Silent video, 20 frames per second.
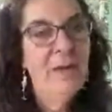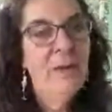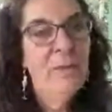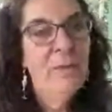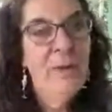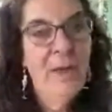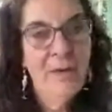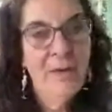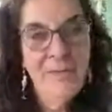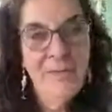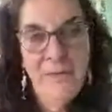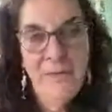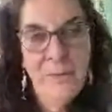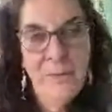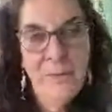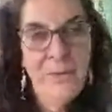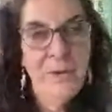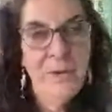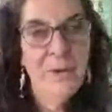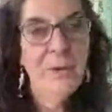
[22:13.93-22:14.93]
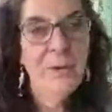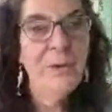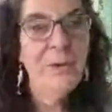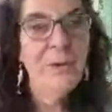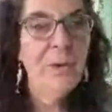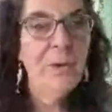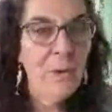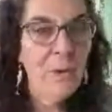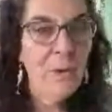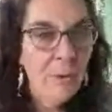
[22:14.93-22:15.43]
cultivate and create
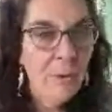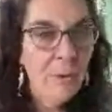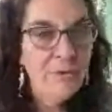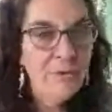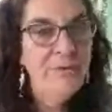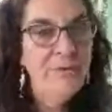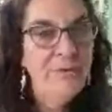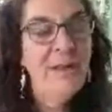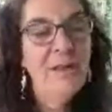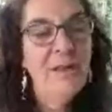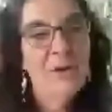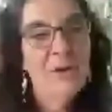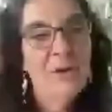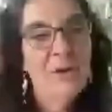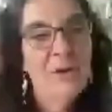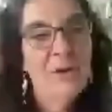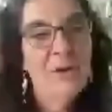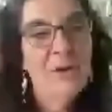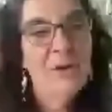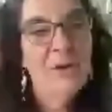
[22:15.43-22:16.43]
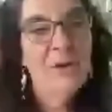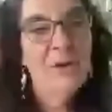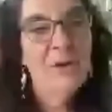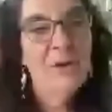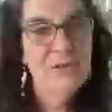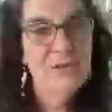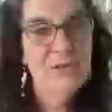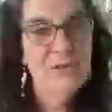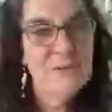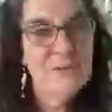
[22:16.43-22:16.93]
relationships that hold us
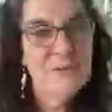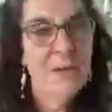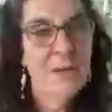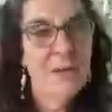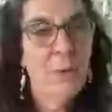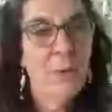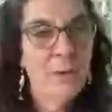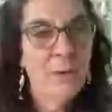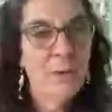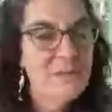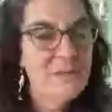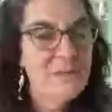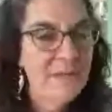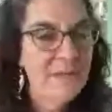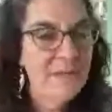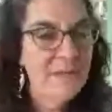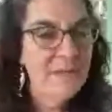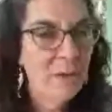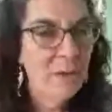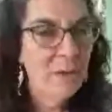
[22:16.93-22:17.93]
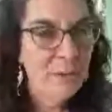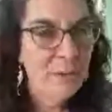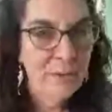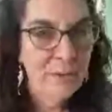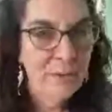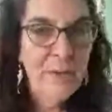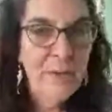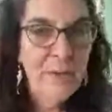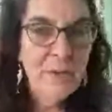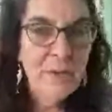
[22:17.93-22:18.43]
accountable to ourselves
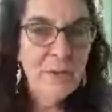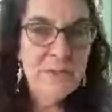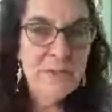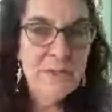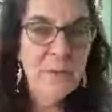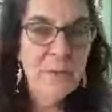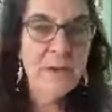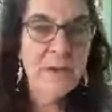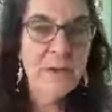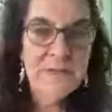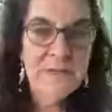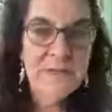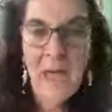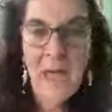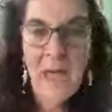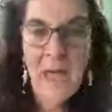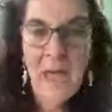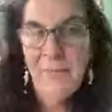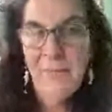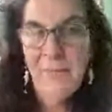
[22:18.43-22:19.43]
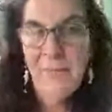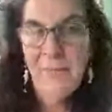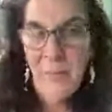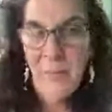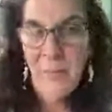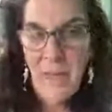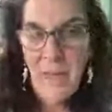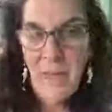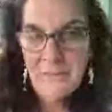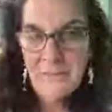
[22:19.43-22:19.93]
in a positive way, not in a
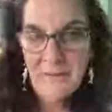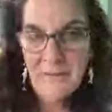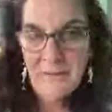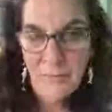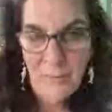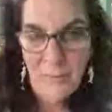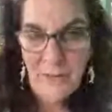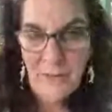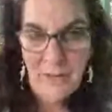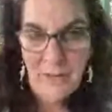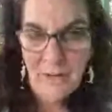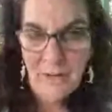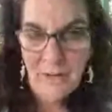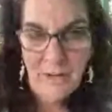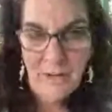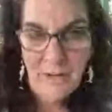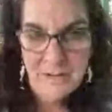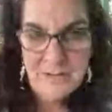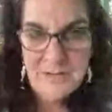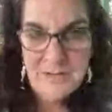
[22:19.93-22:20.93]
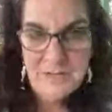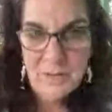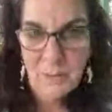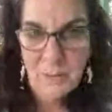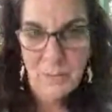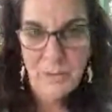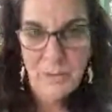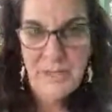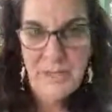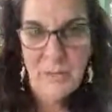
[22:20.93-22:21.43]
scolding way.
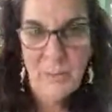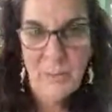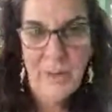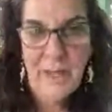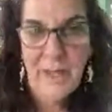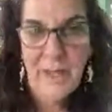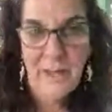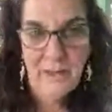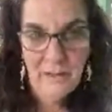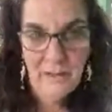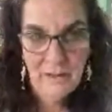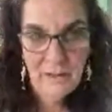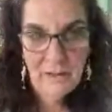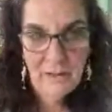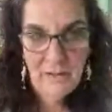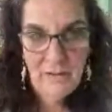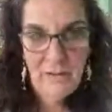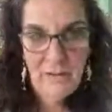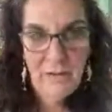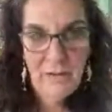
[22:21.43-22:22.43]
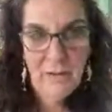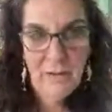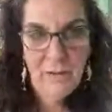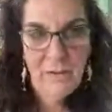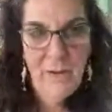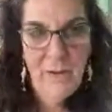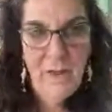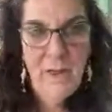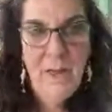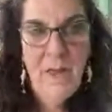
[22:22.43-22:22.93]
And we need to just
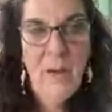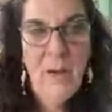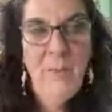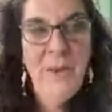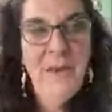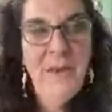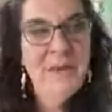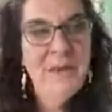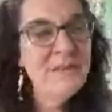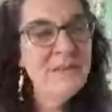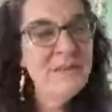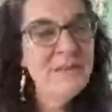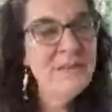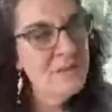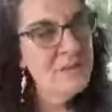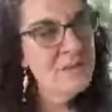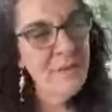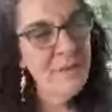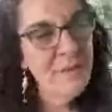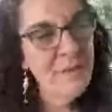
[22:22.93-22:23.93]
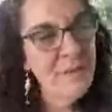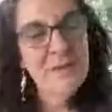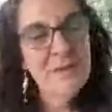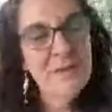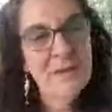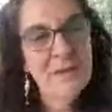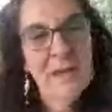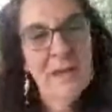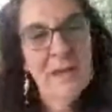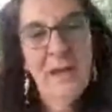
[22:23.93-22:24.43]
begin to, like, I would really
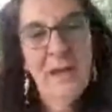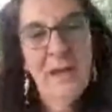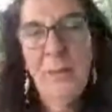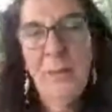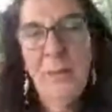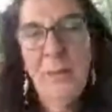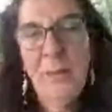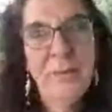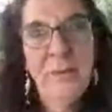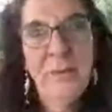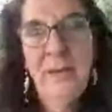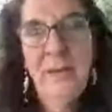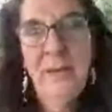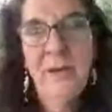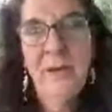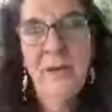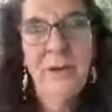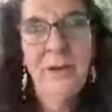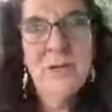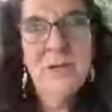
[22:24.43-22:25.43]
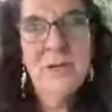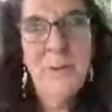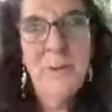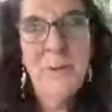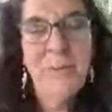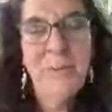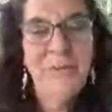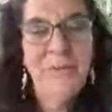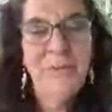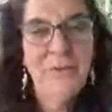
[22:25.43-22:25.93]
encourage people to start asking themselves,
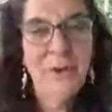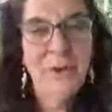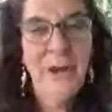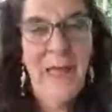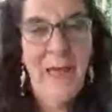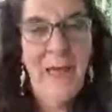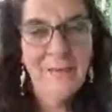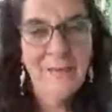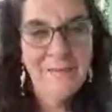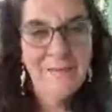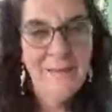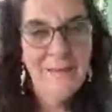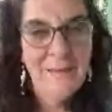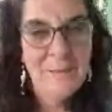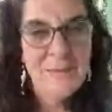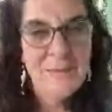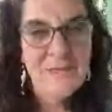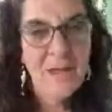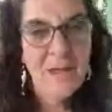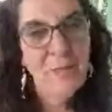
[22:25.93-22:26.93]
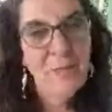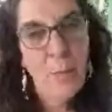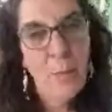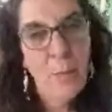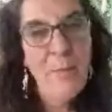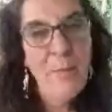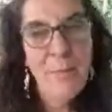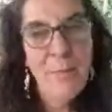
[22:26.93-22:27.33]
what makes me happy?